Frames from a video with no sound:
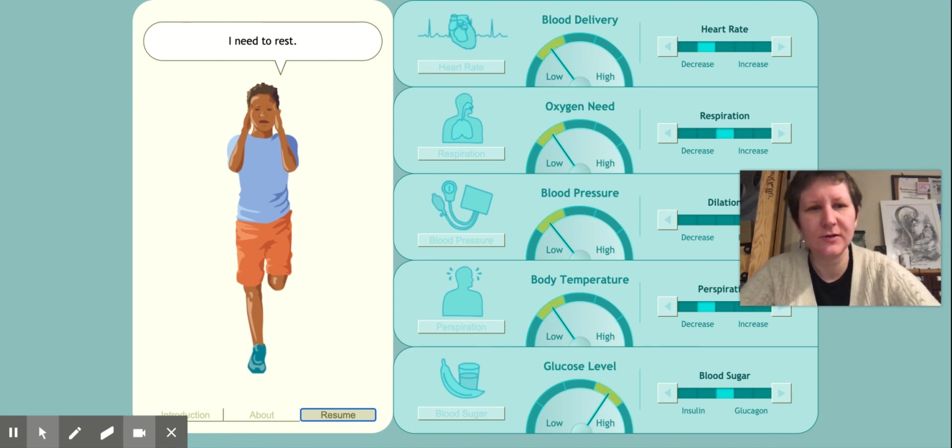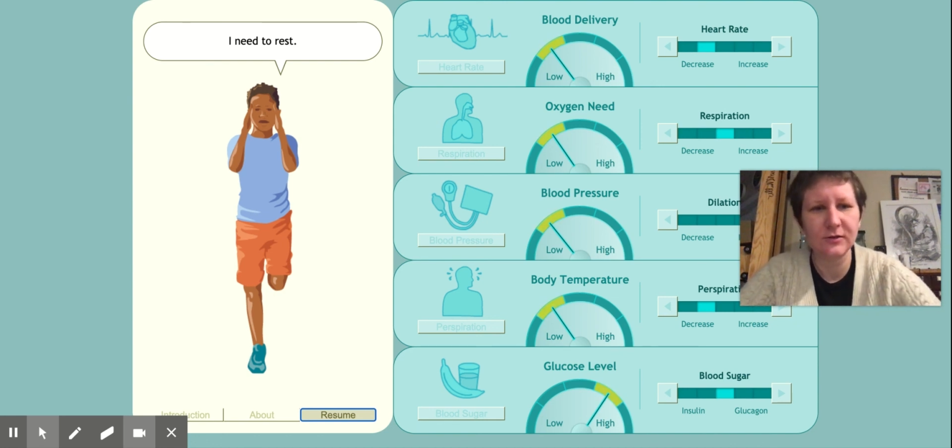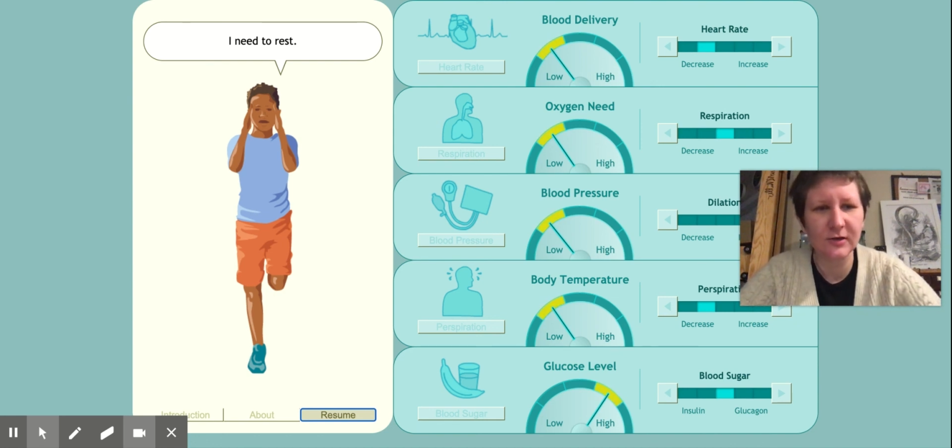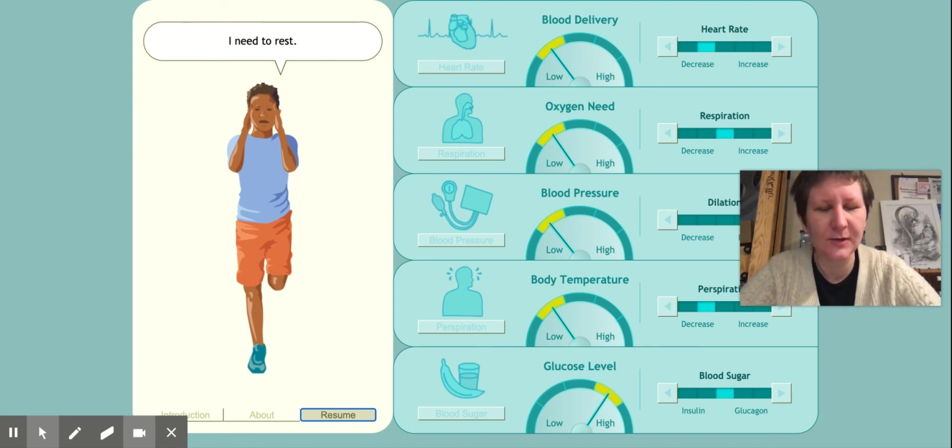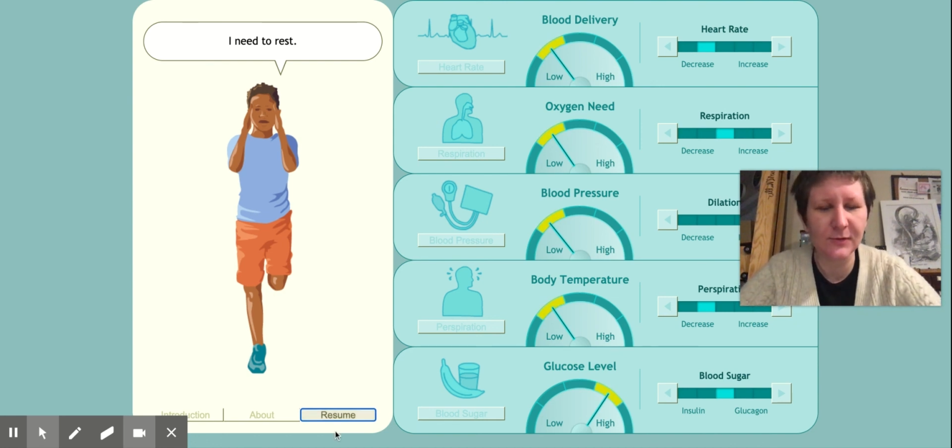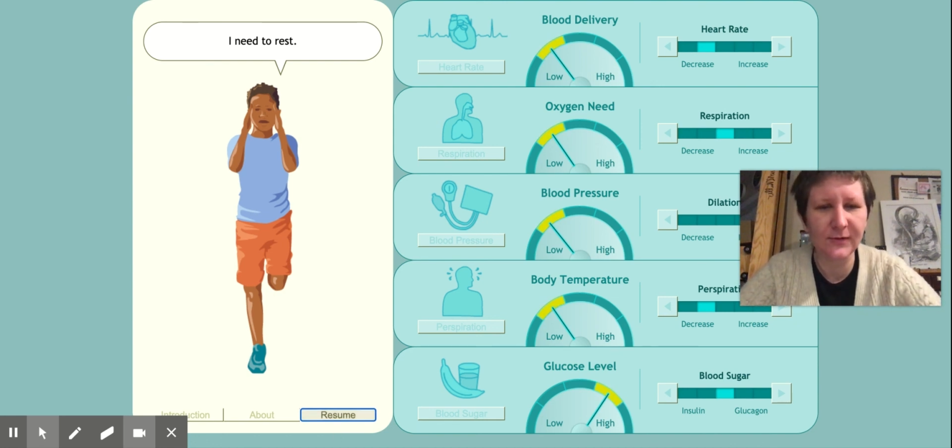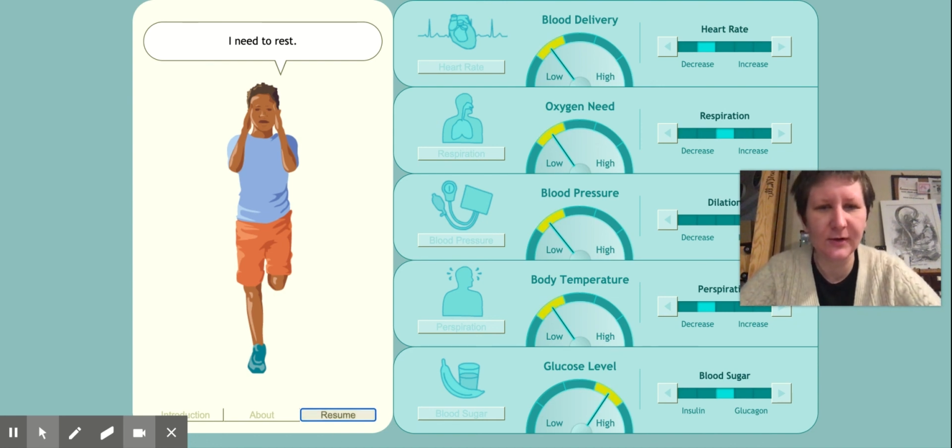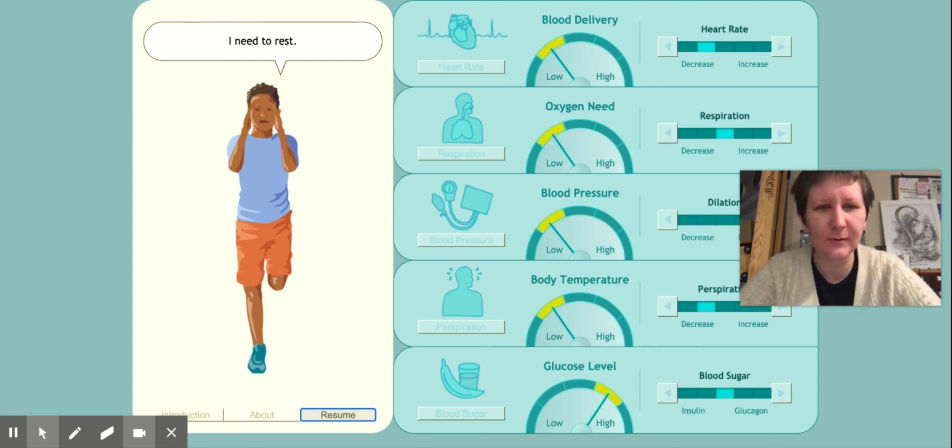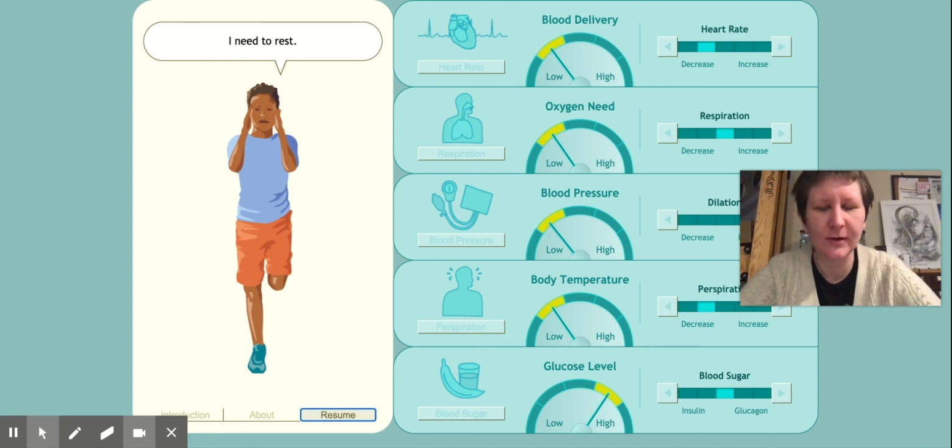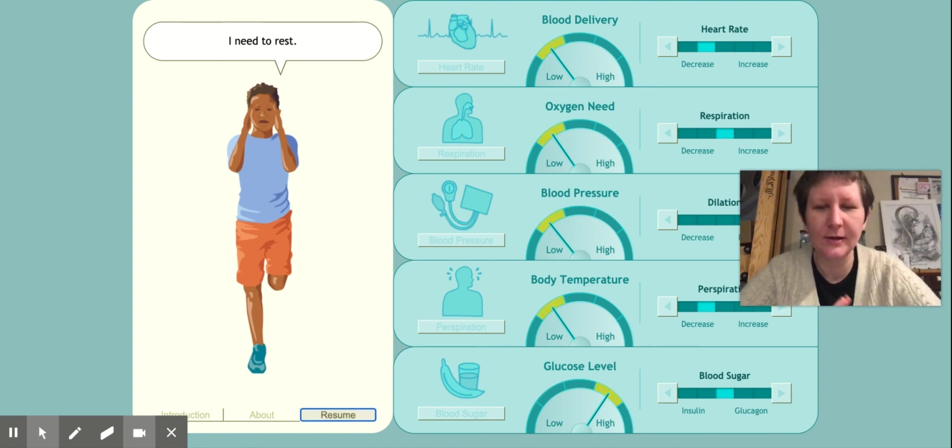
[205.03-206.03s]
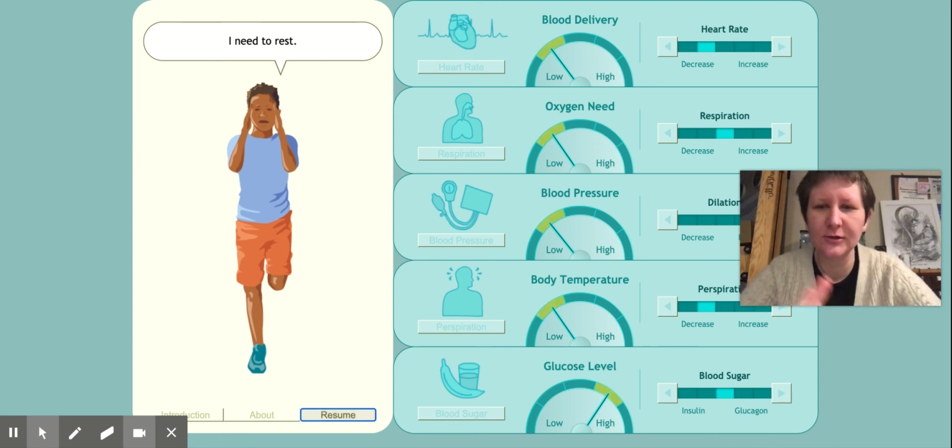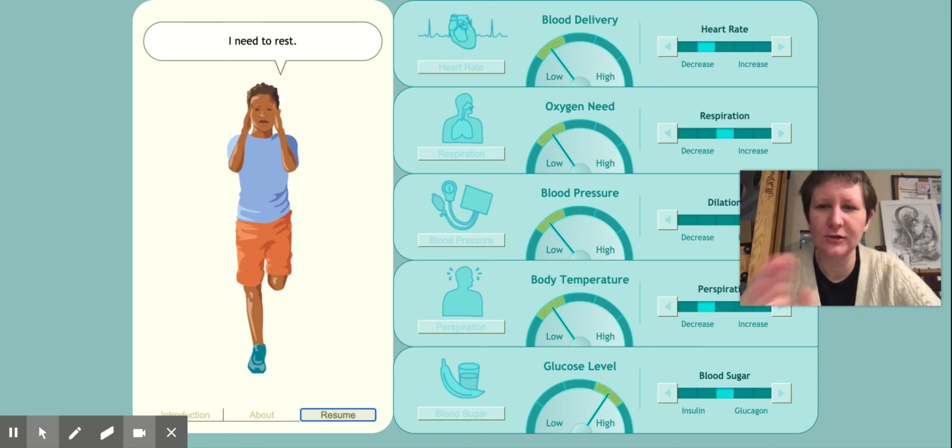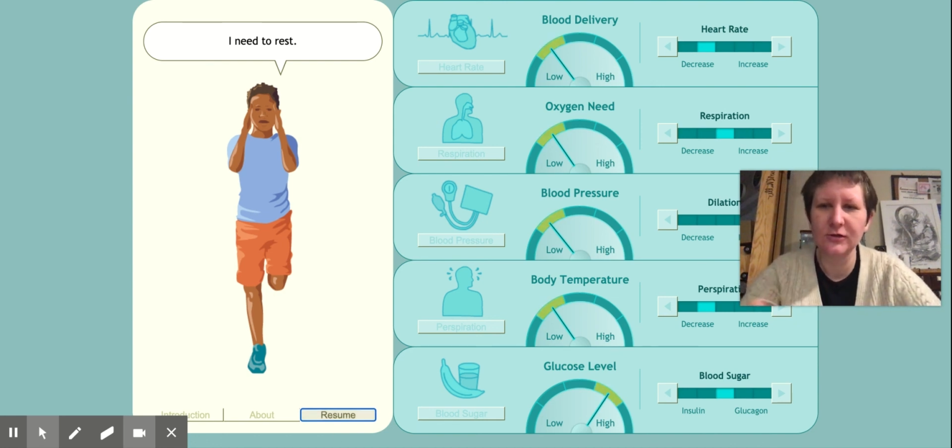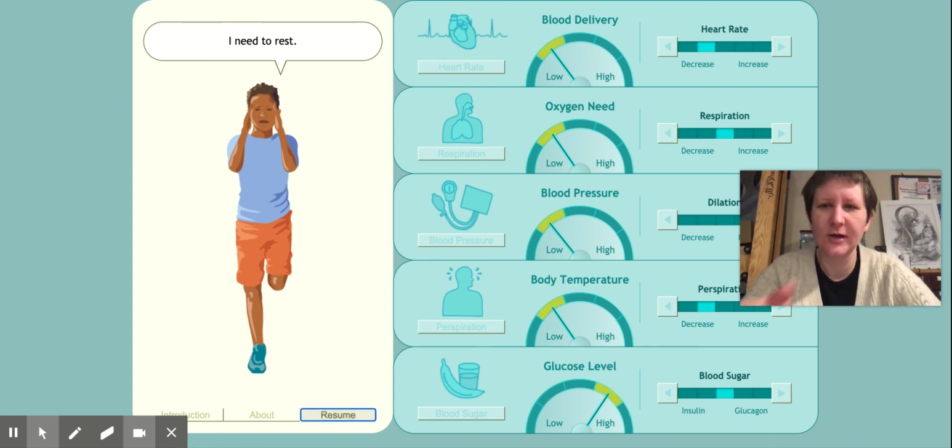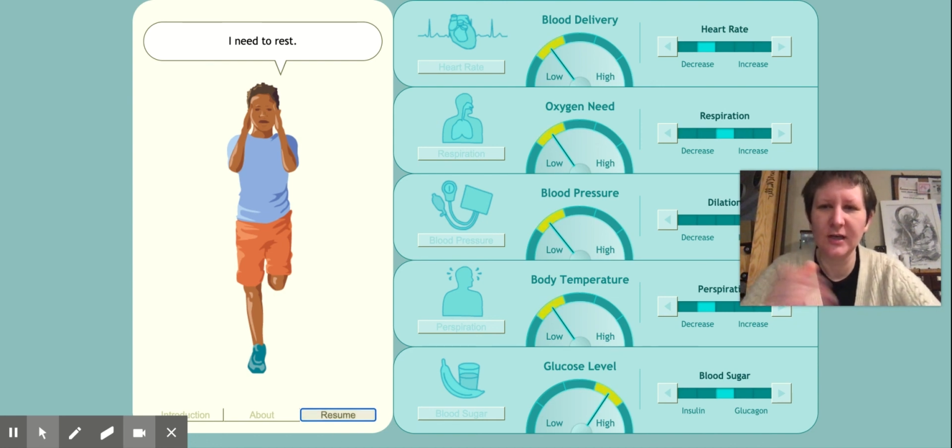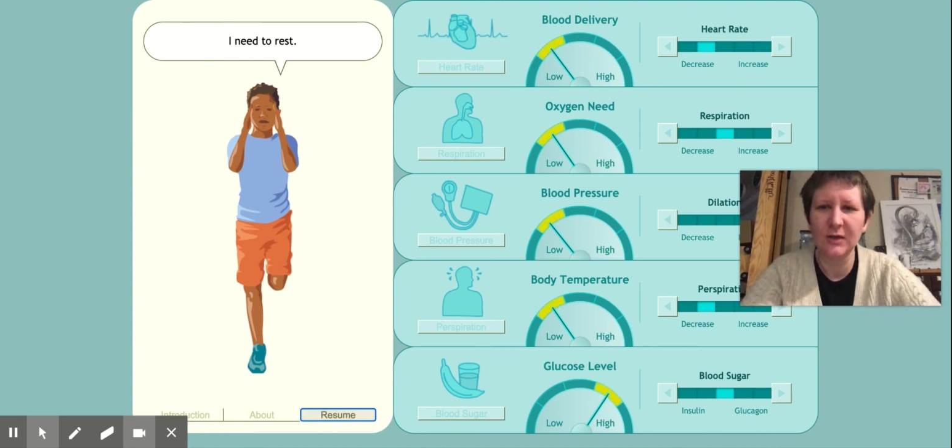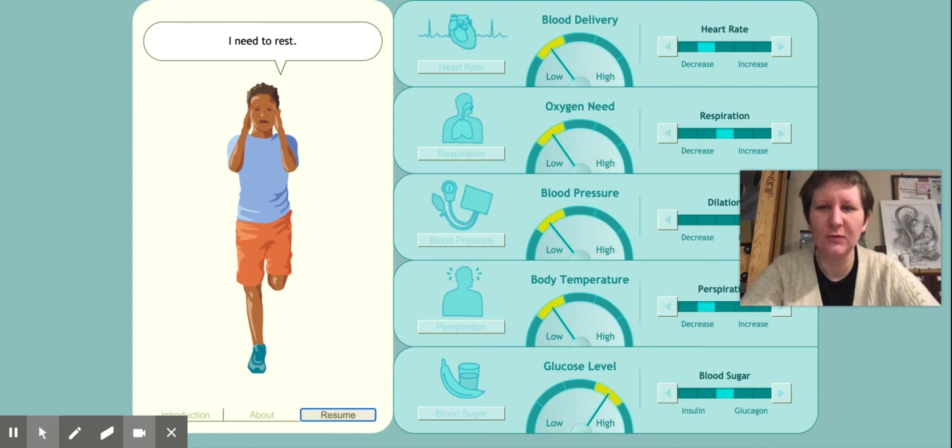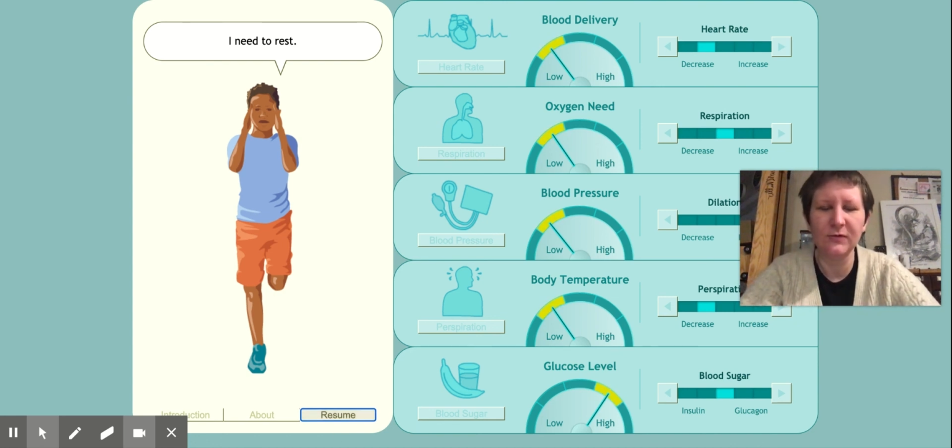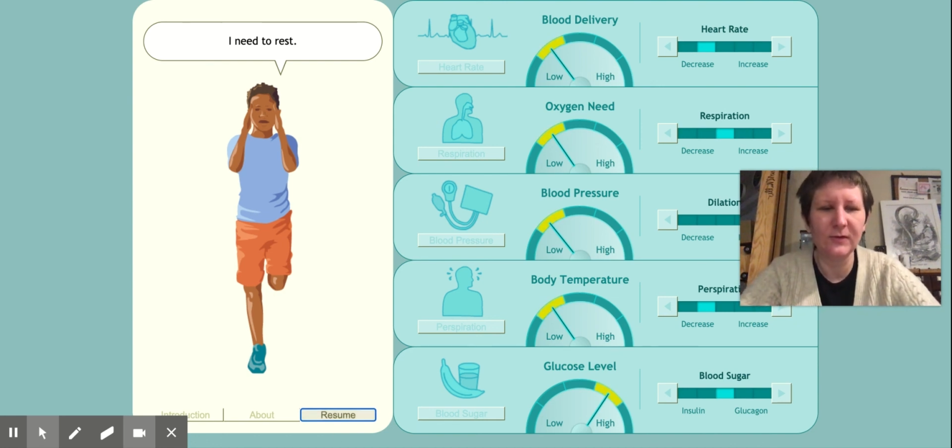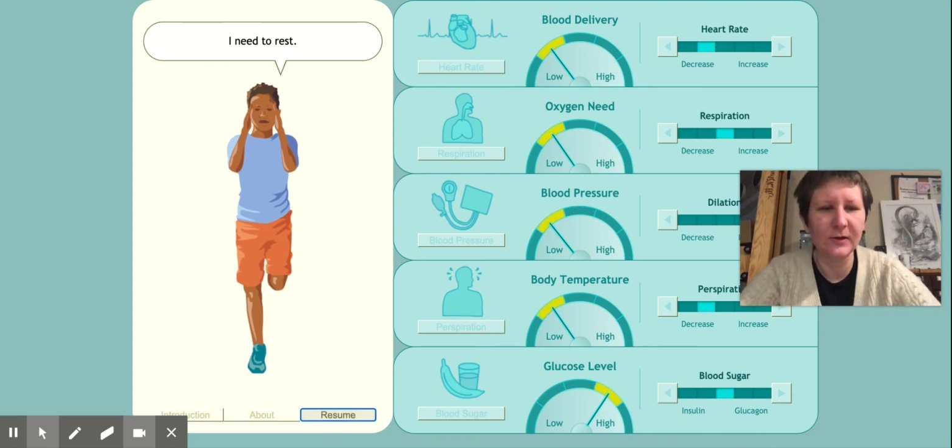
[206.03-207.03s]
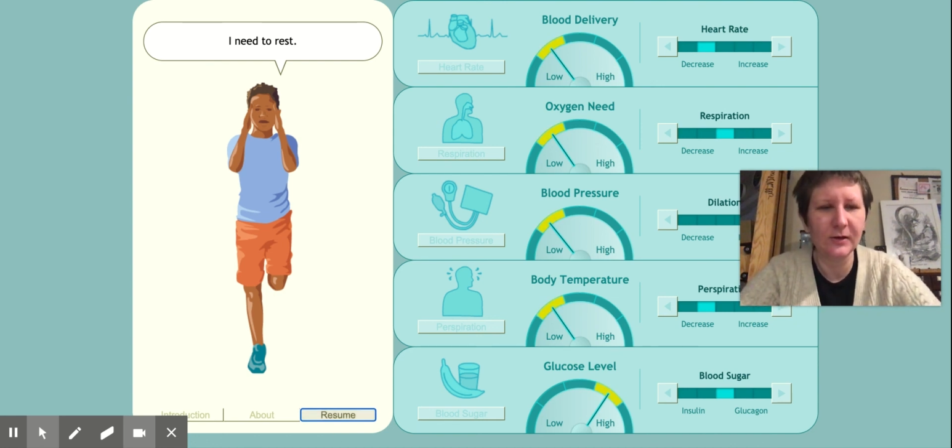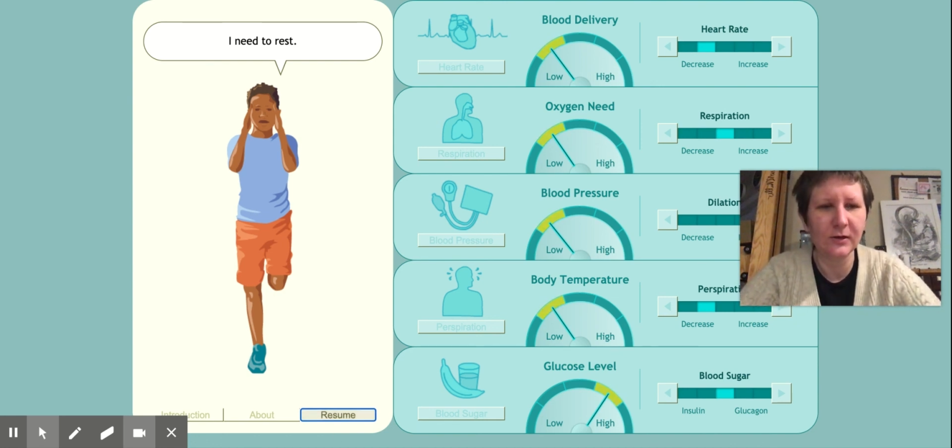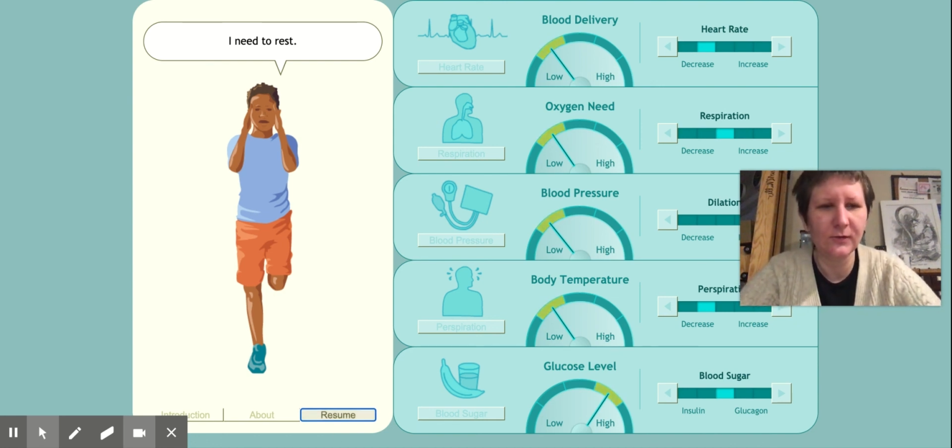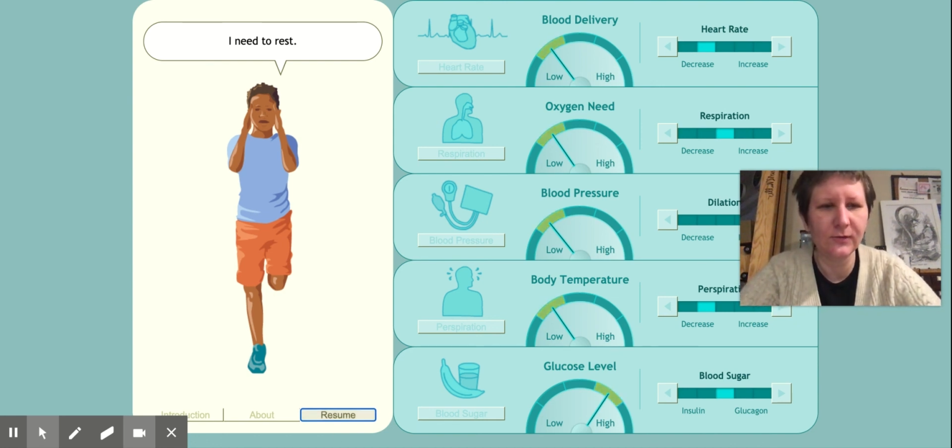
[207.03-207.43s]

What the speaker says: to do to keep her feeling well and just try and keep her feeling good